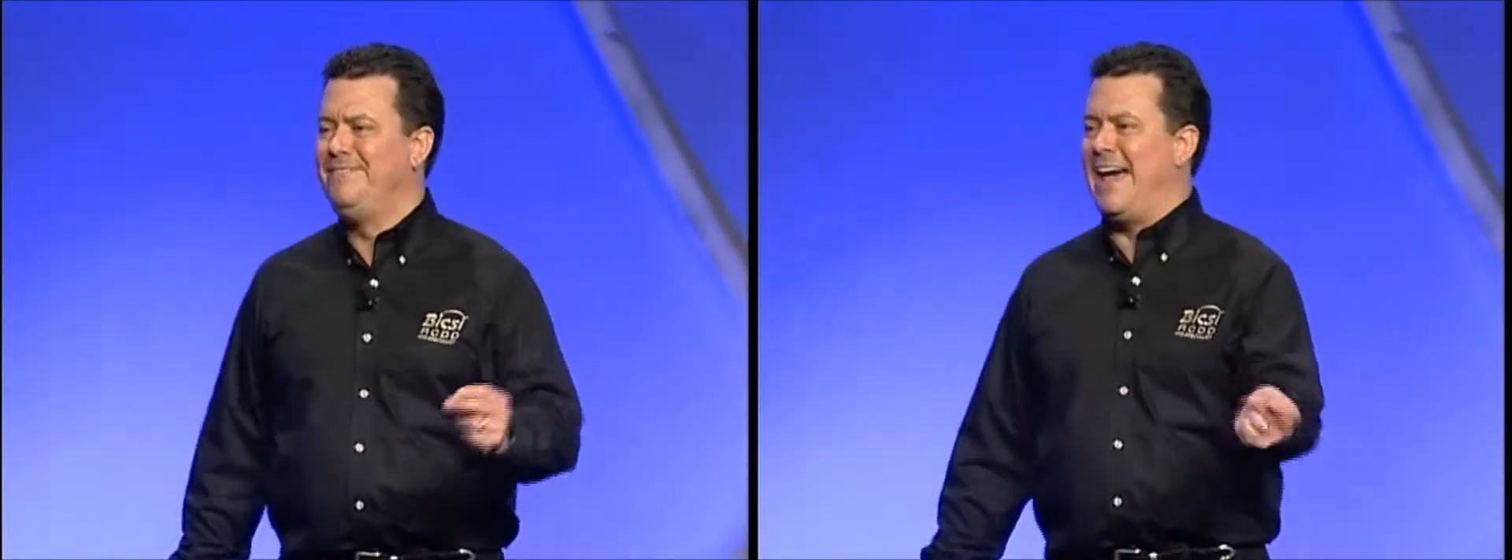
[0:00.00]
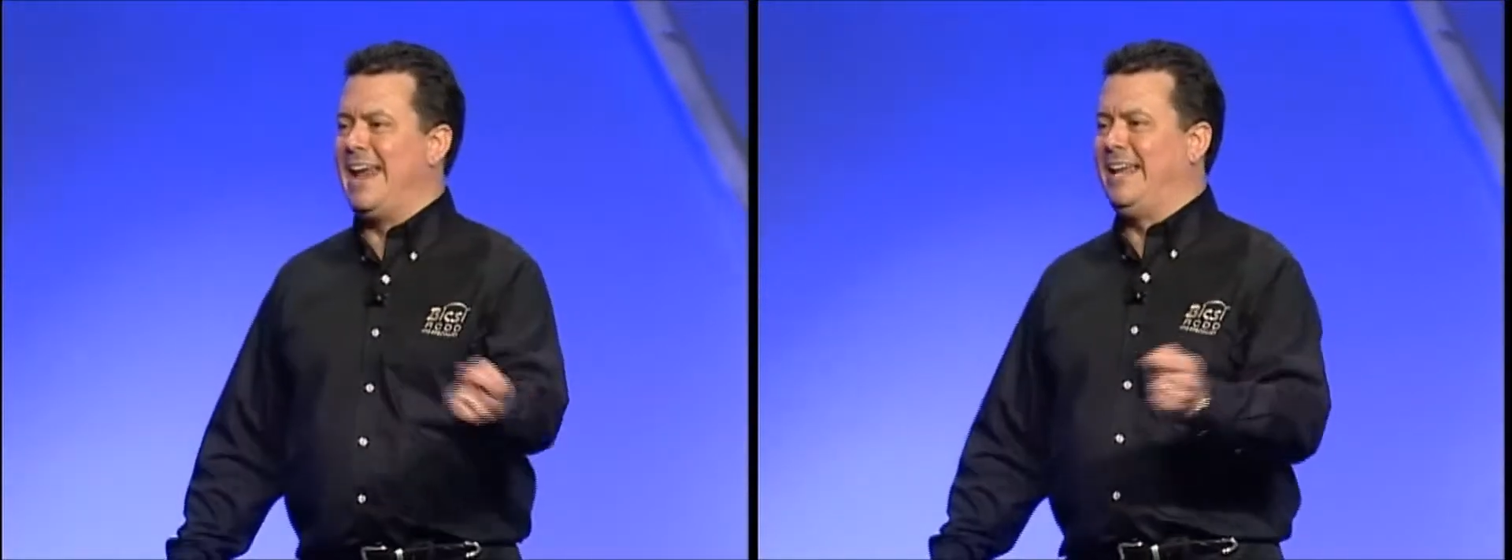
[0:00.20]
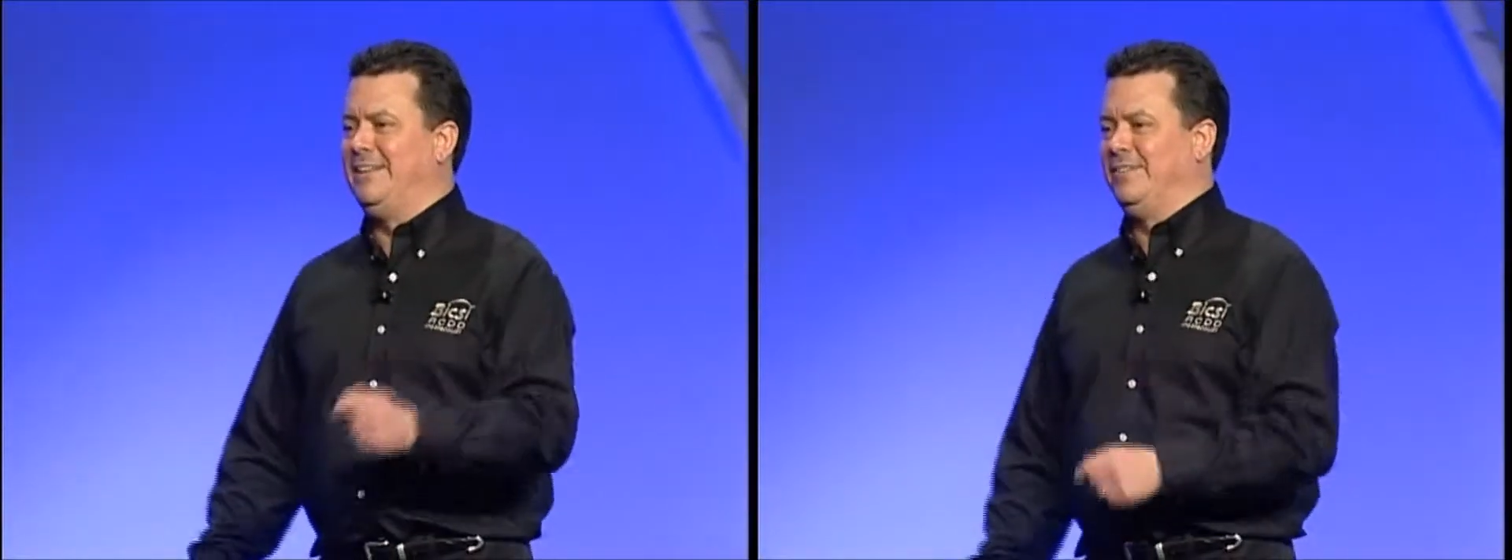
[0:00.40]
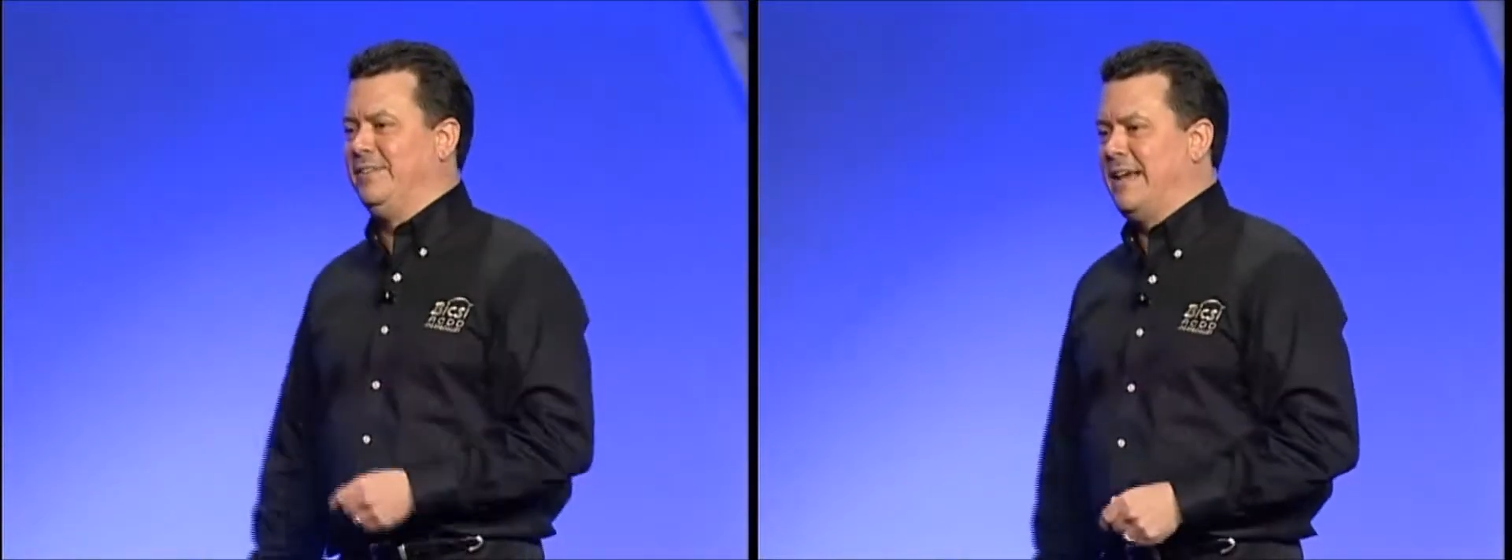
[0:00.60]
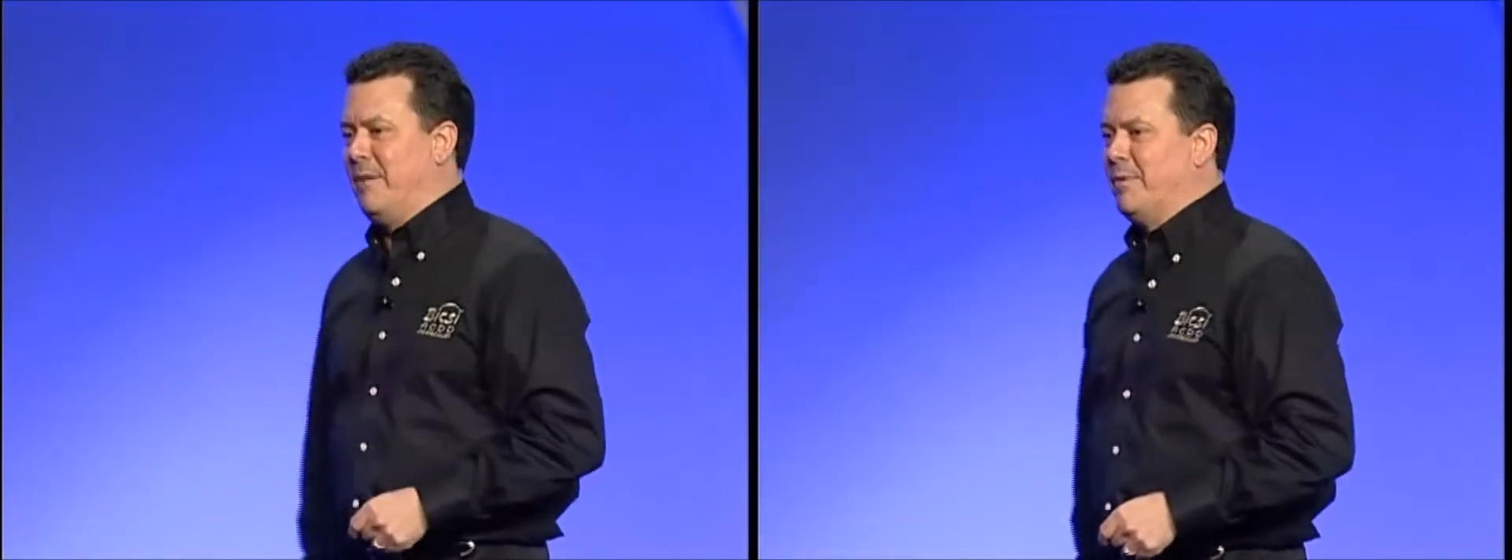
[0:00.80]
that easy,
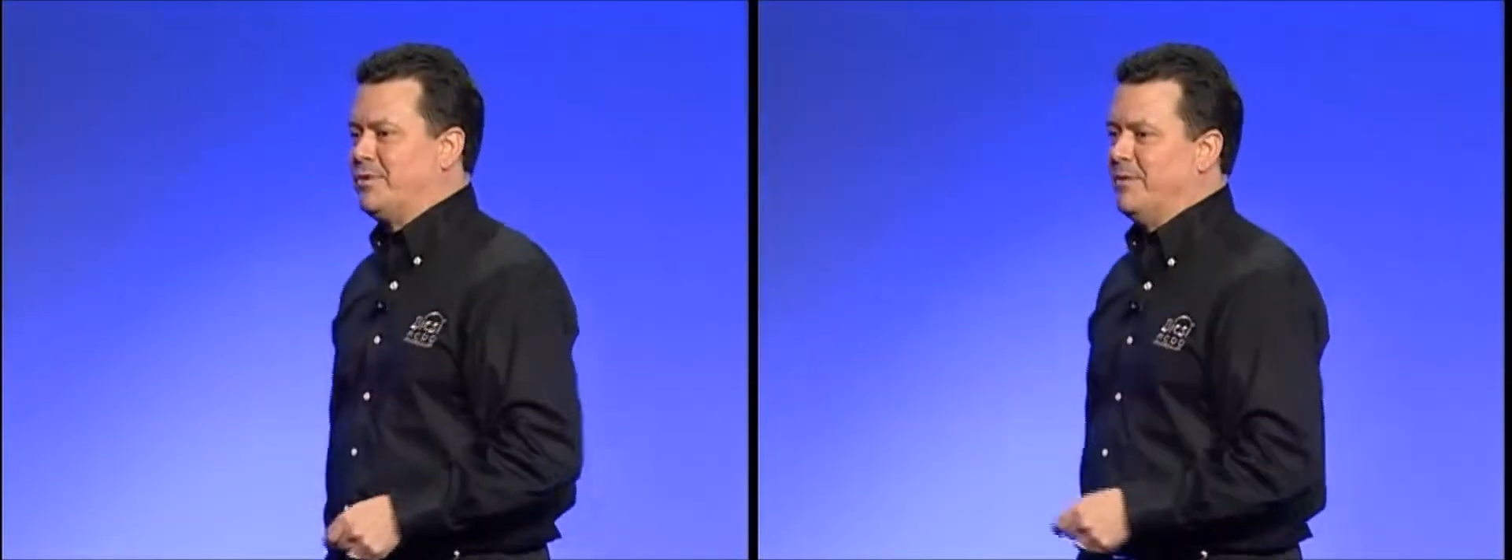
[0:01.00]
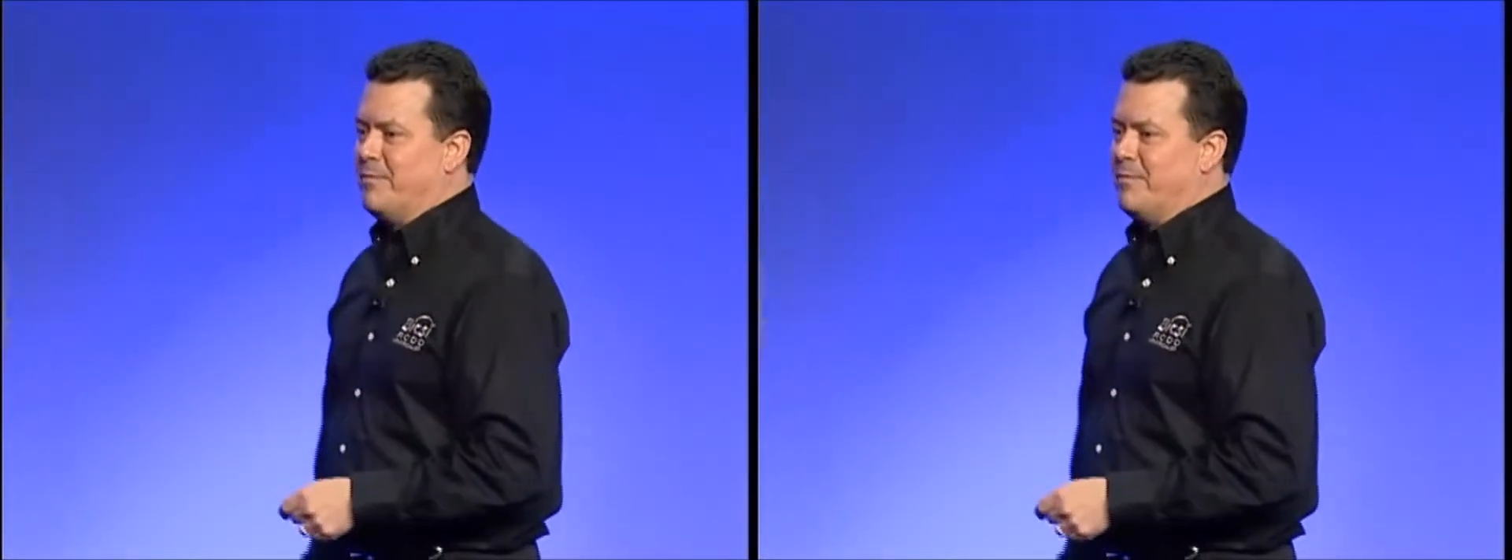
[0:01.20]
that much